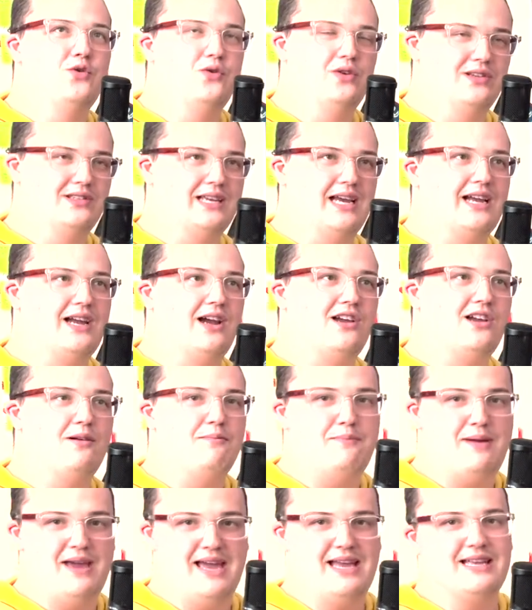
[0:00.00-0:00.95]
is like a
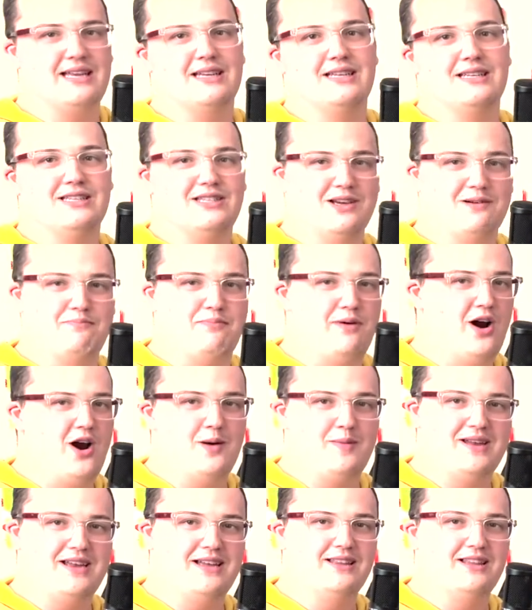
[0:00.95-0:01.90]
companion to
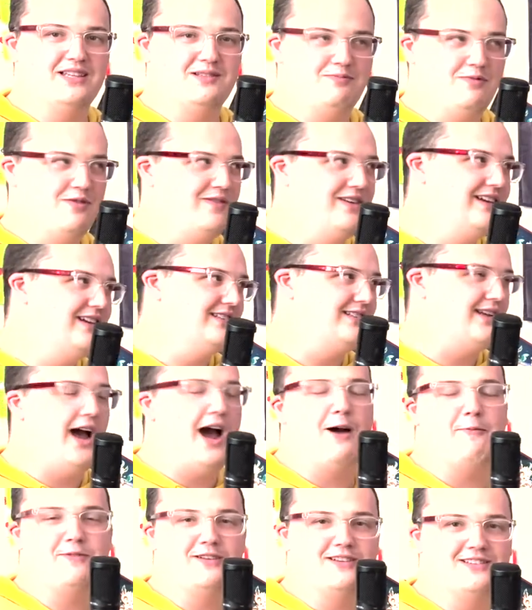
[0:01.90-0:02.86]
Barbie in this movie, because
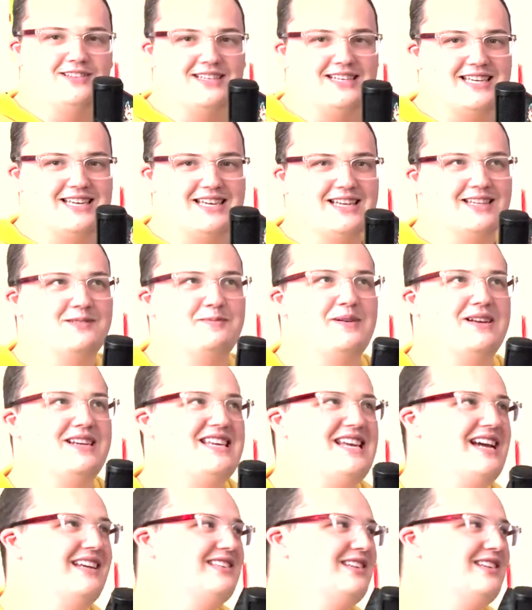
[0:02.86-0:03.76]
obviously he is. But he has